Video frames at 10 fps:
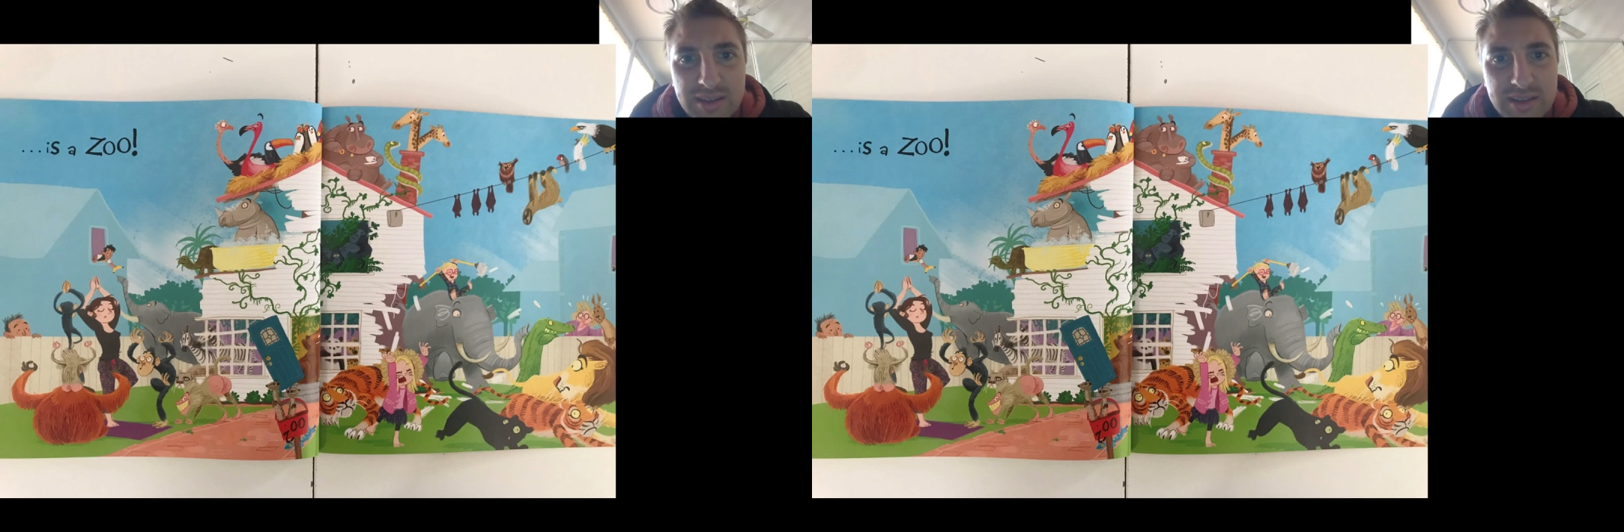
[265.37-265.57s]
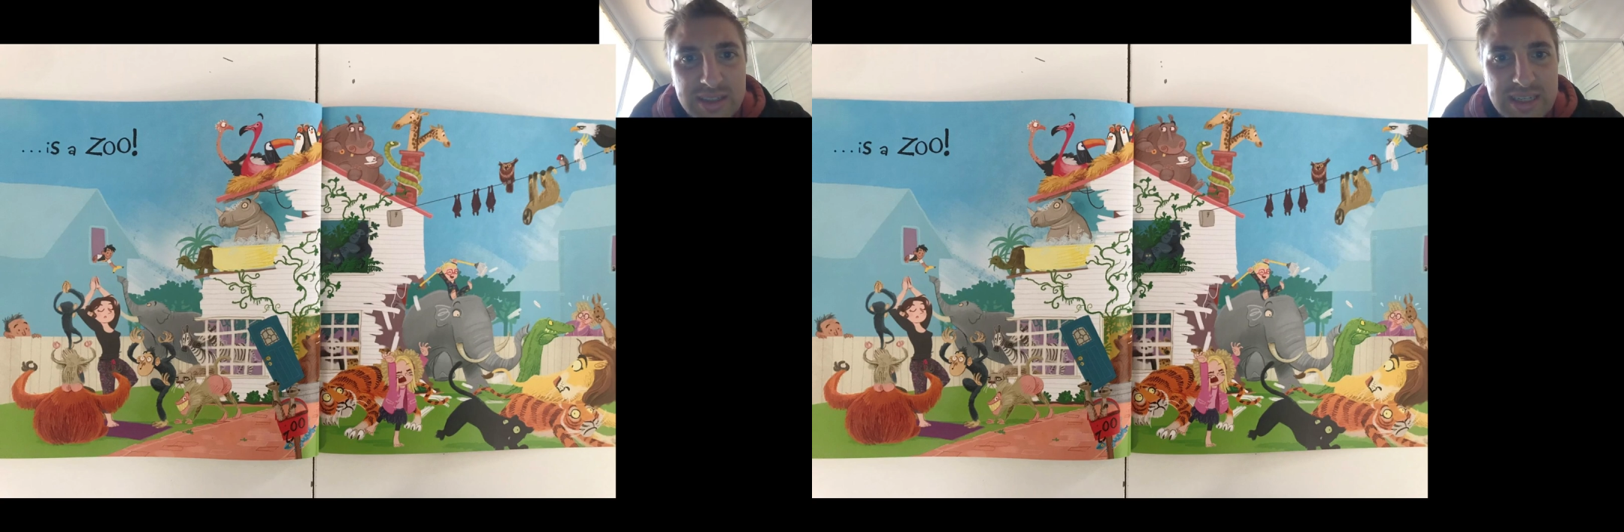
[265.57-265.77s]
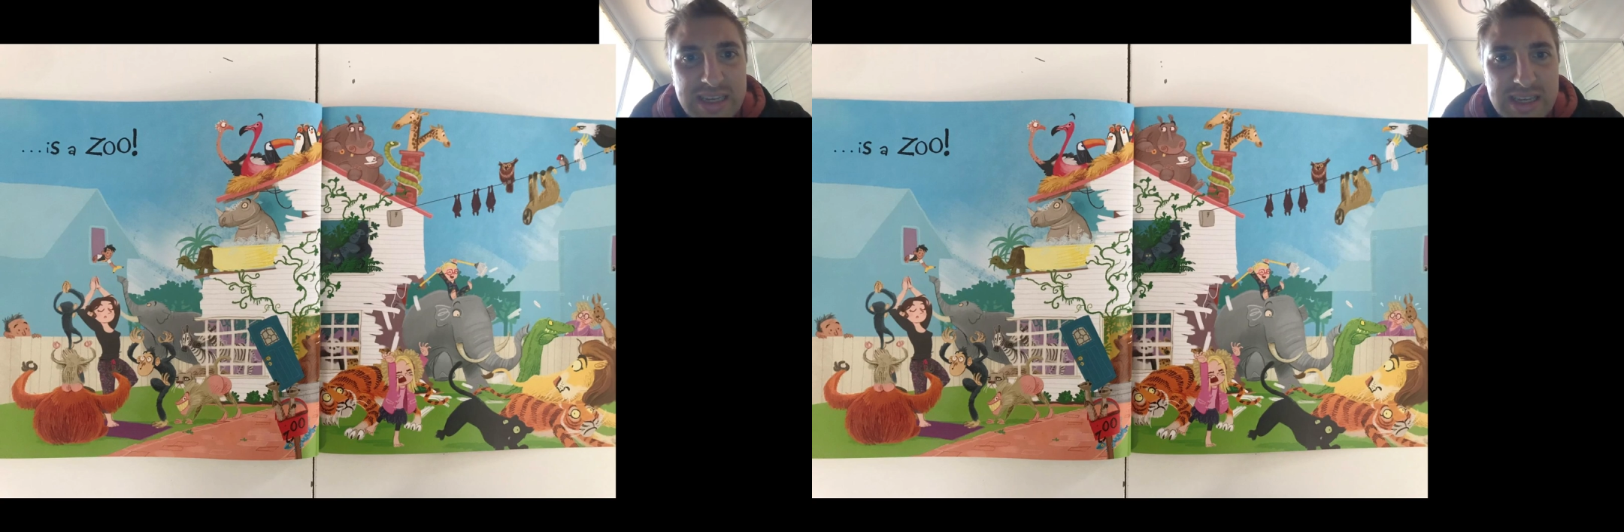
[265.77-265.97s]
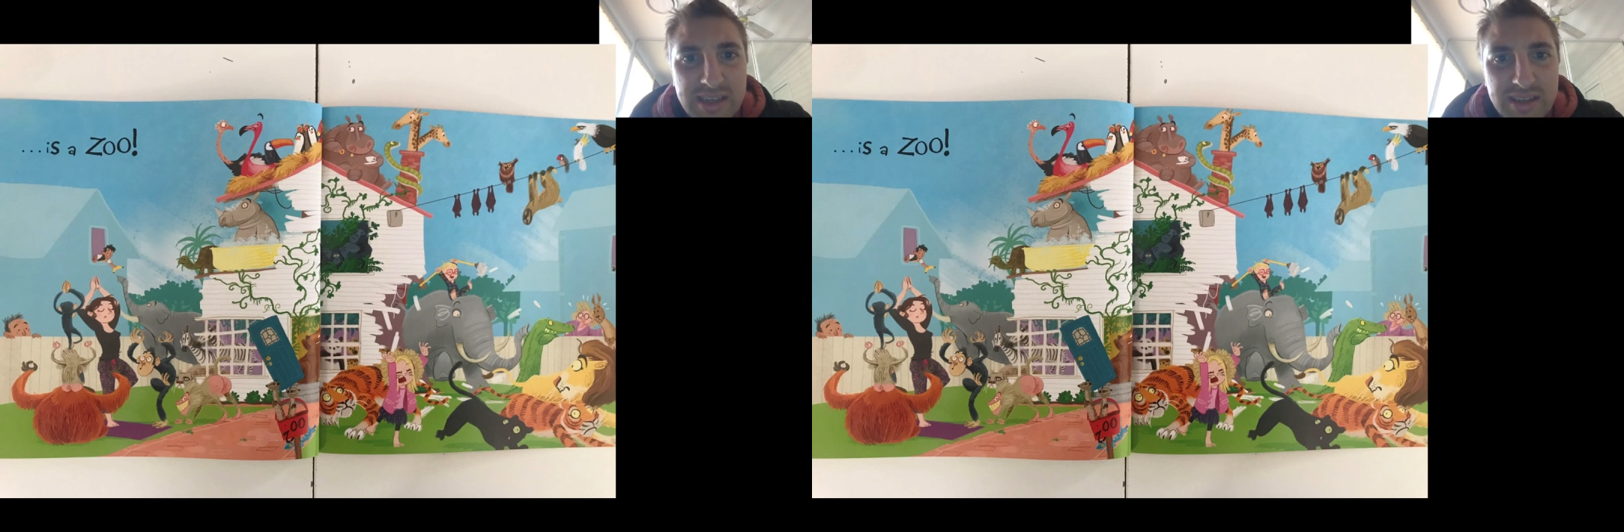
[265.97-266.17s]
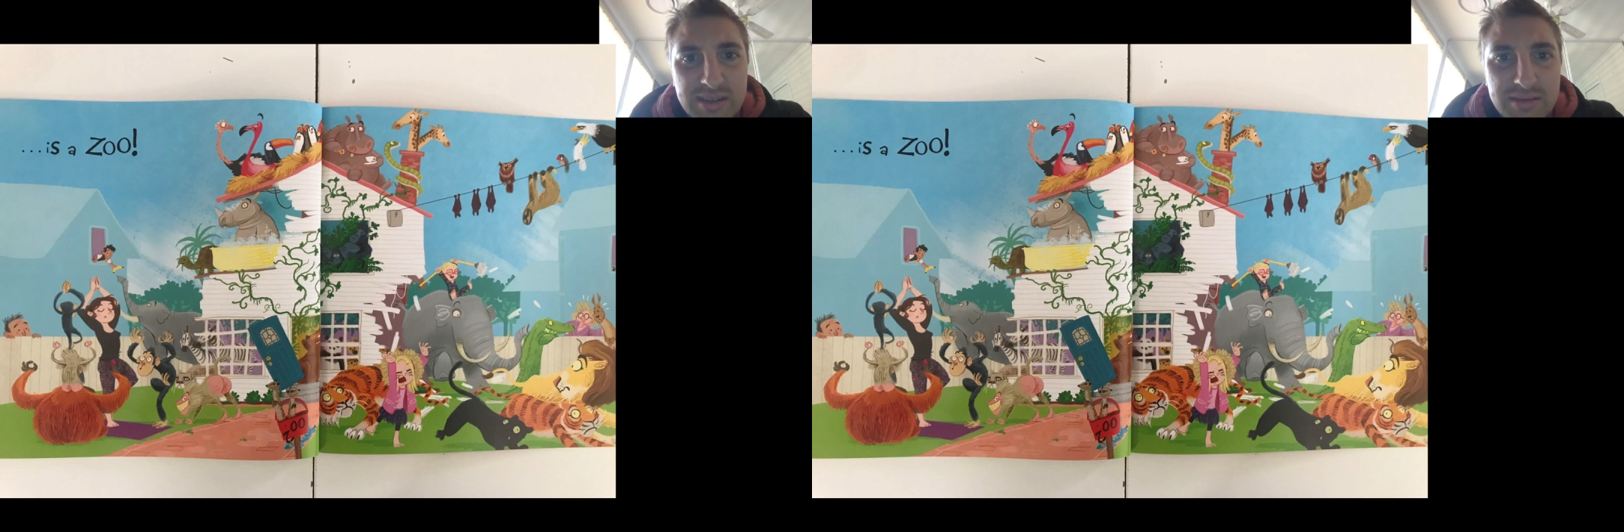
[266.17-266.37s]
a
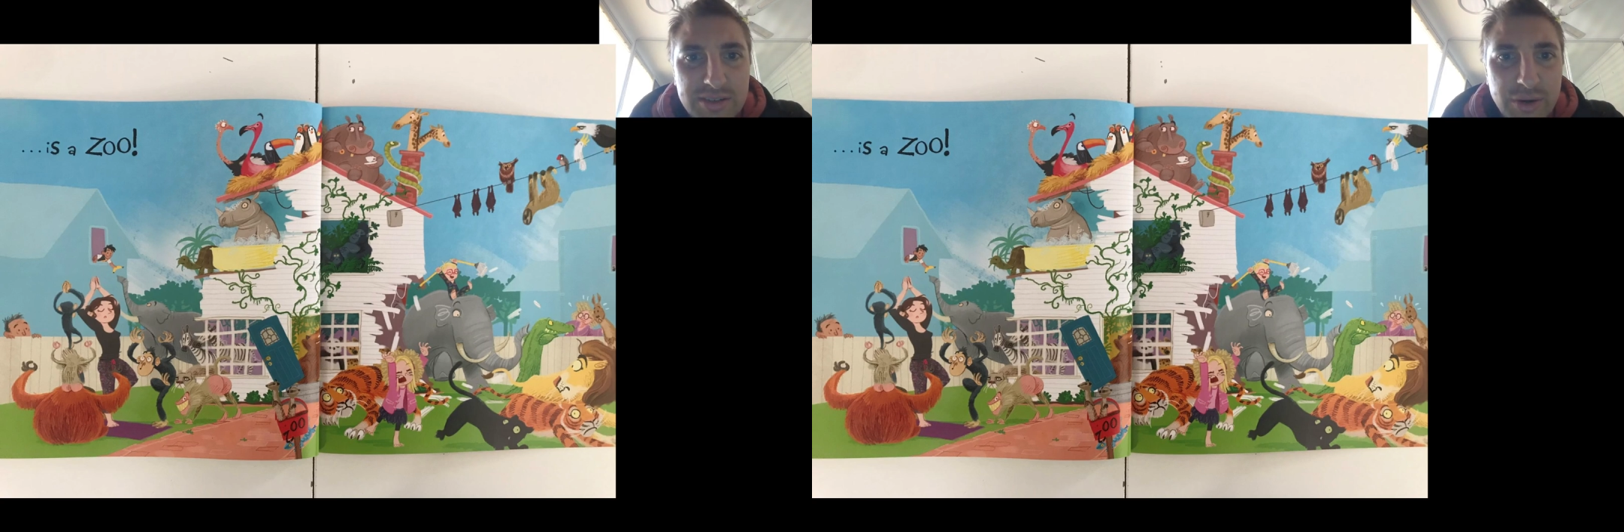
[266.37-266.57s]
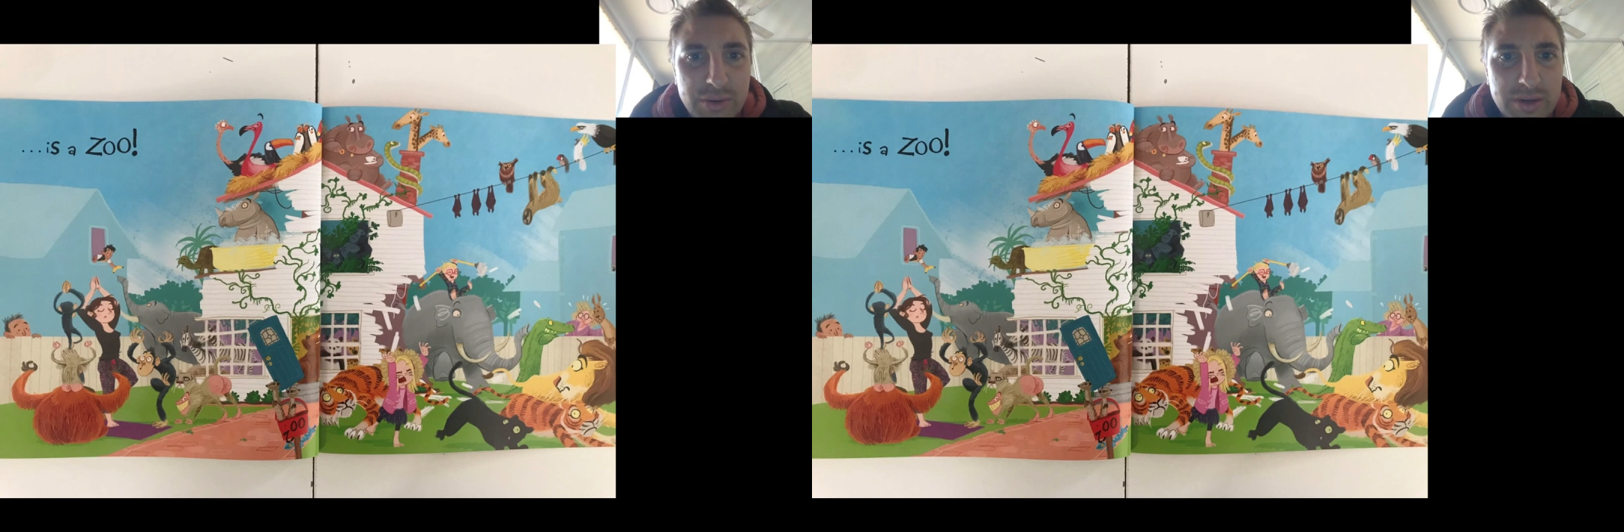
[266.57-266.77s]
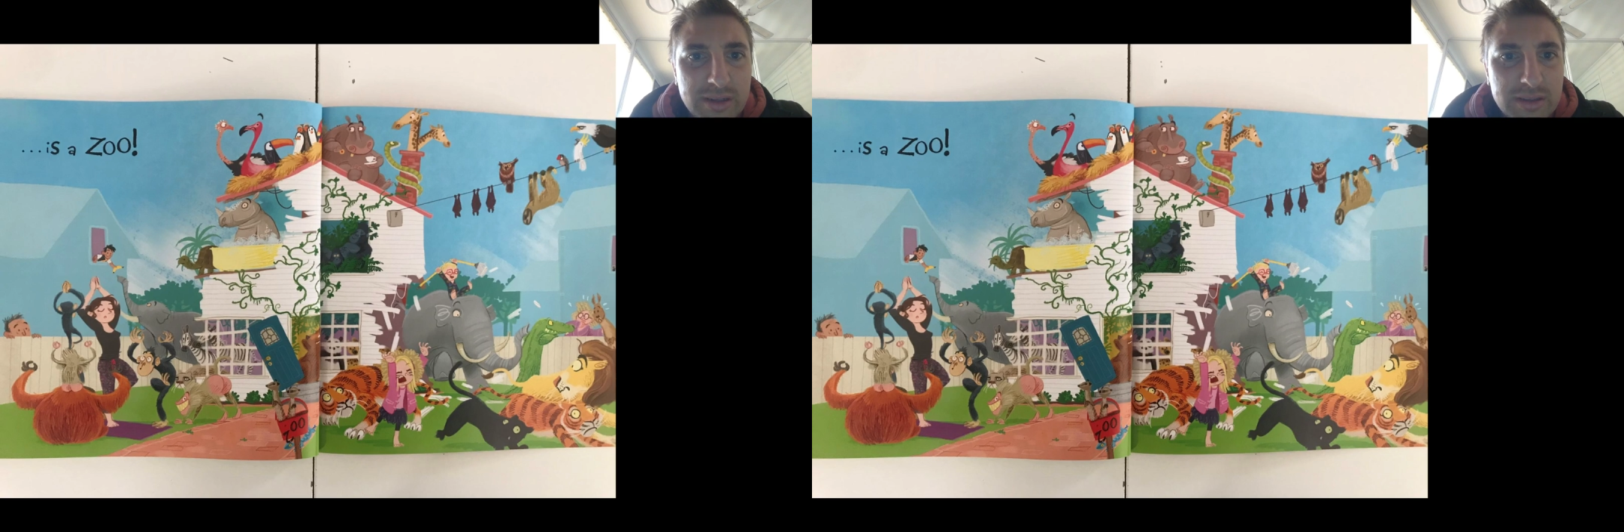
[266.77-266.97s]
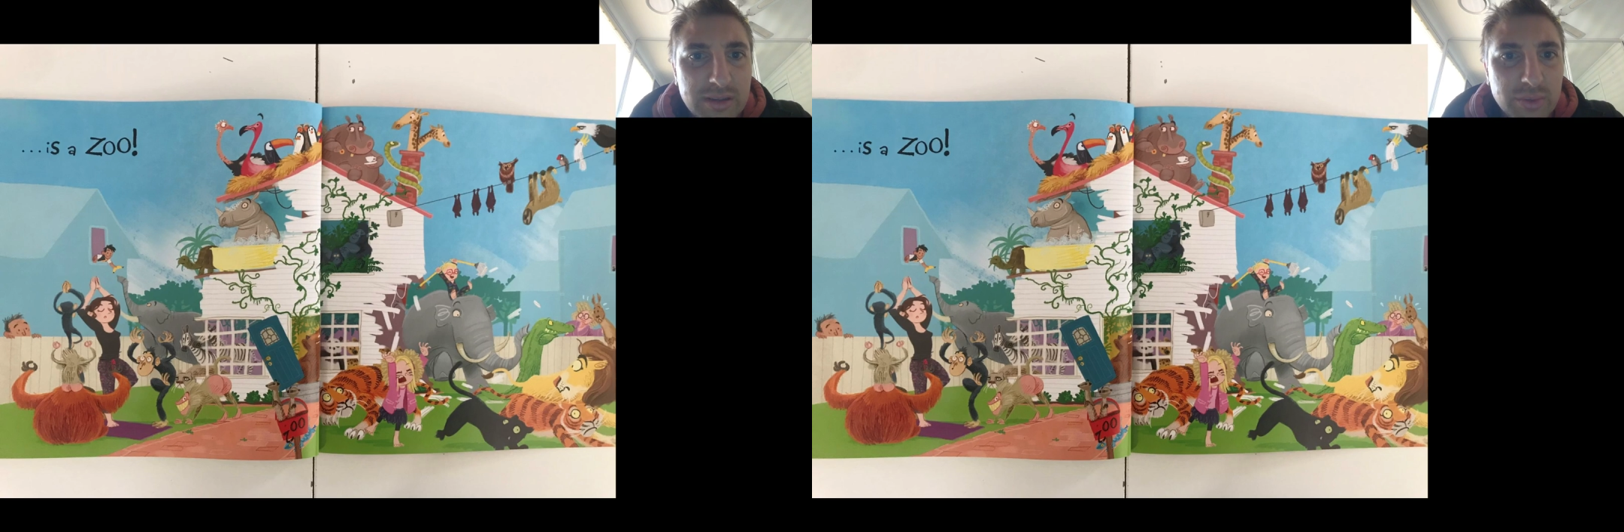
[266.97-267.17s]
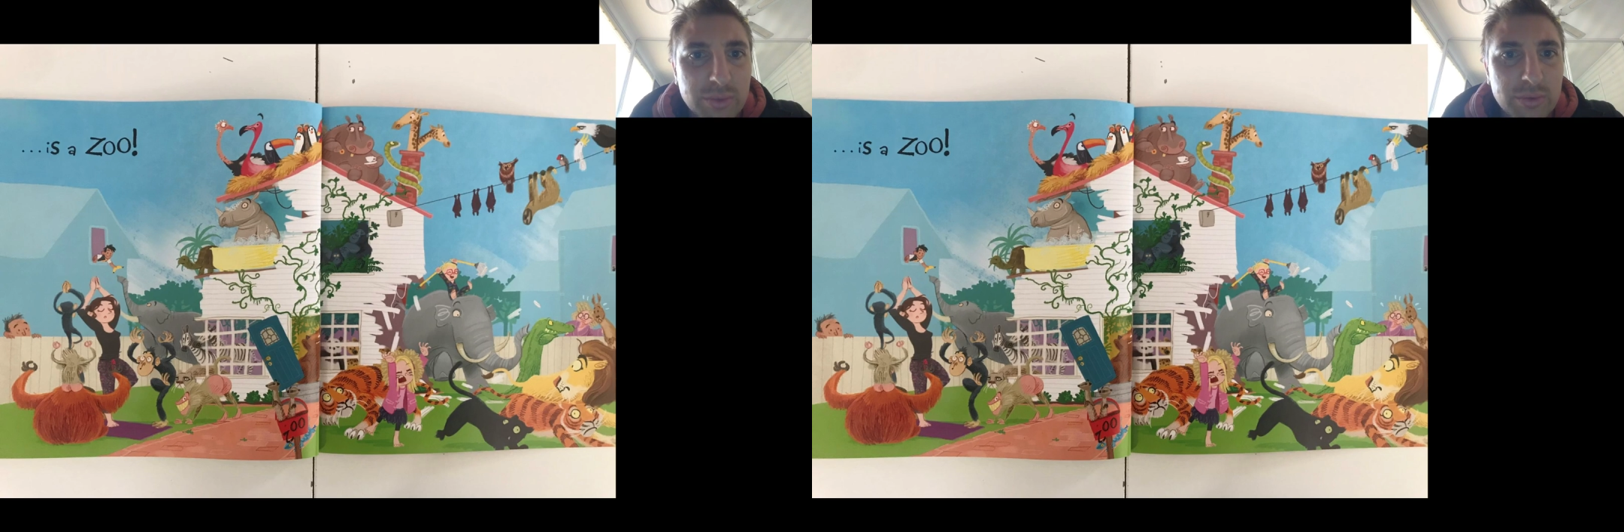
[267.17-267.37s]
tea and donut on
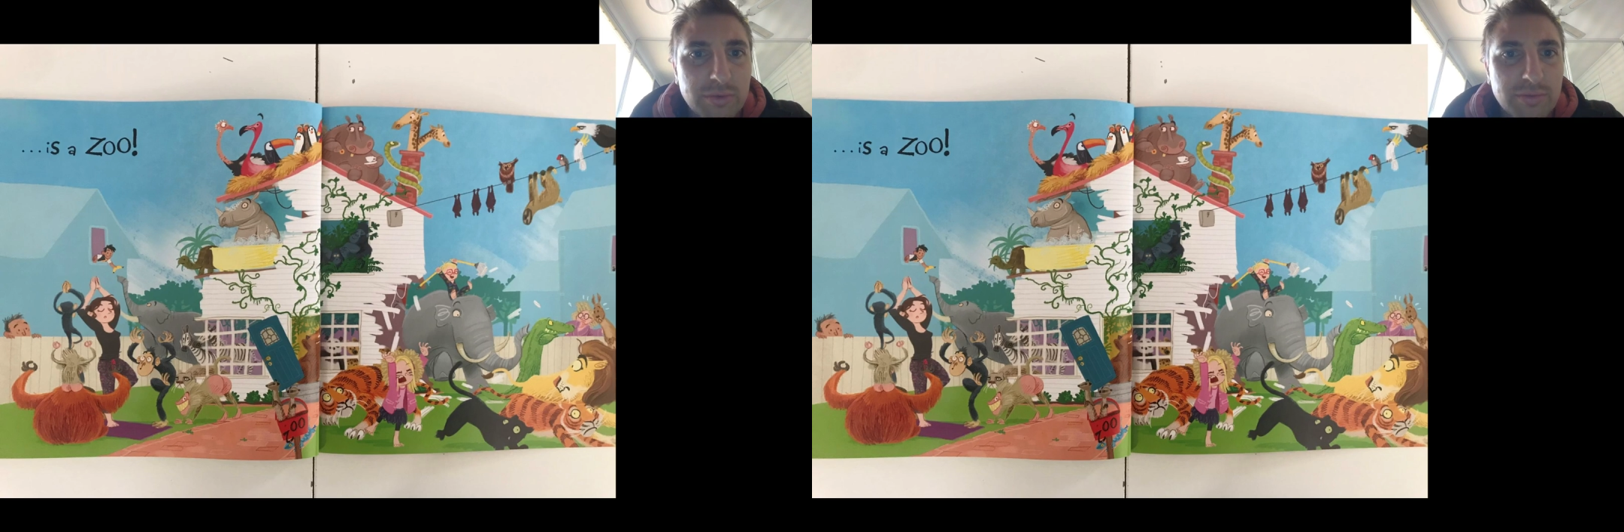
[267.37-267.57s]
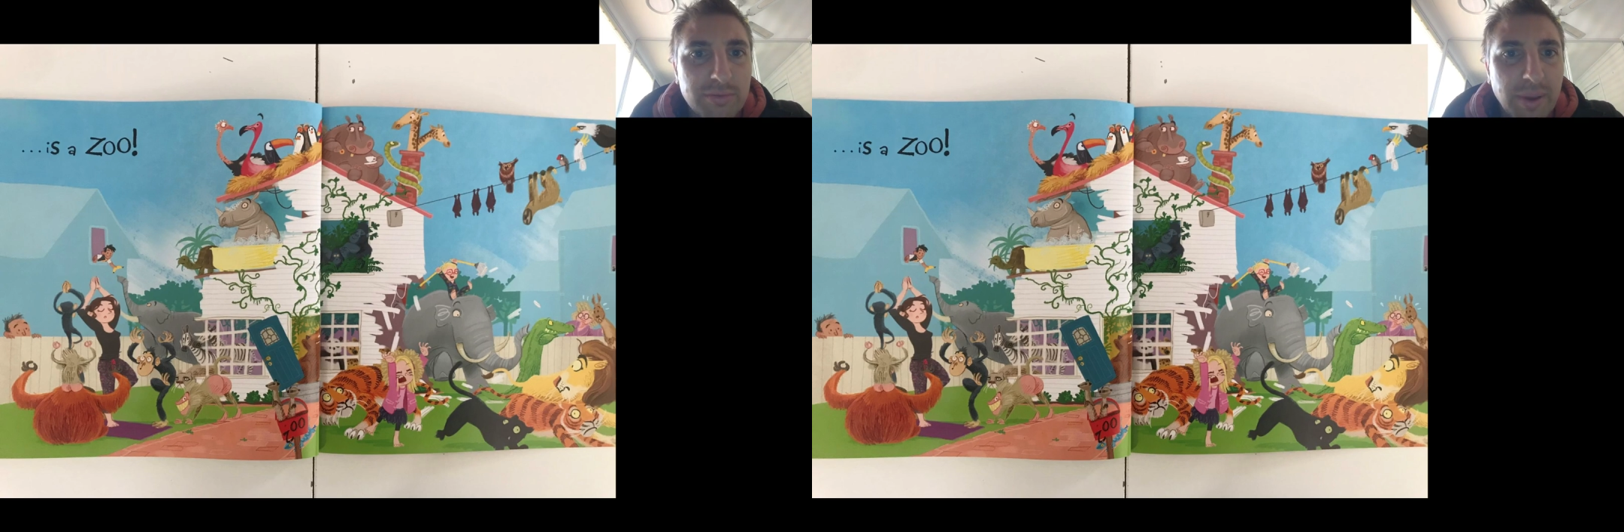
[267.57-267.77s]
the roof,